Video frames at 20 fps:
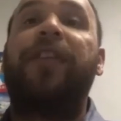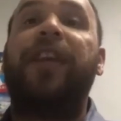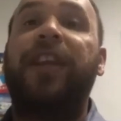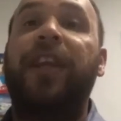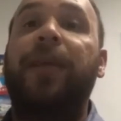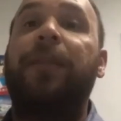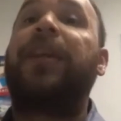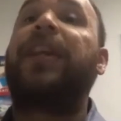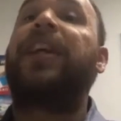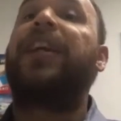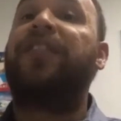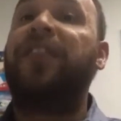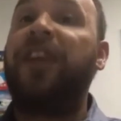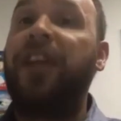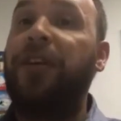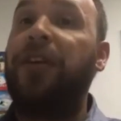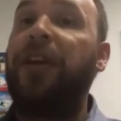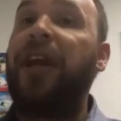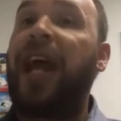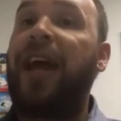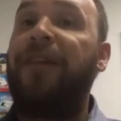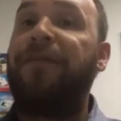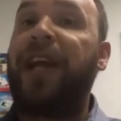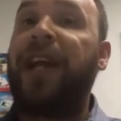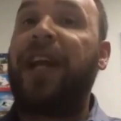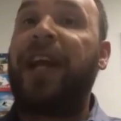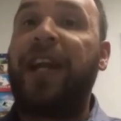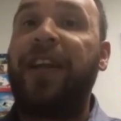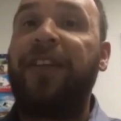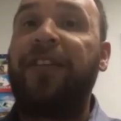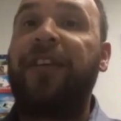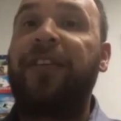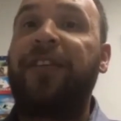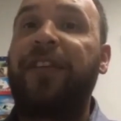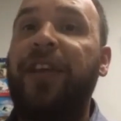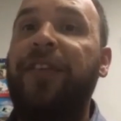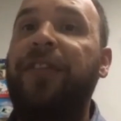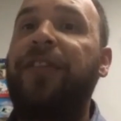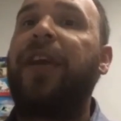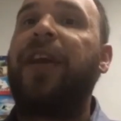to see them continue to have that kind of
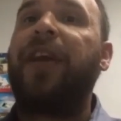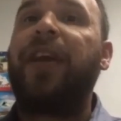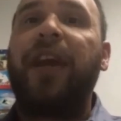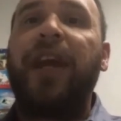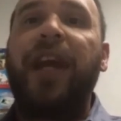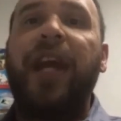success.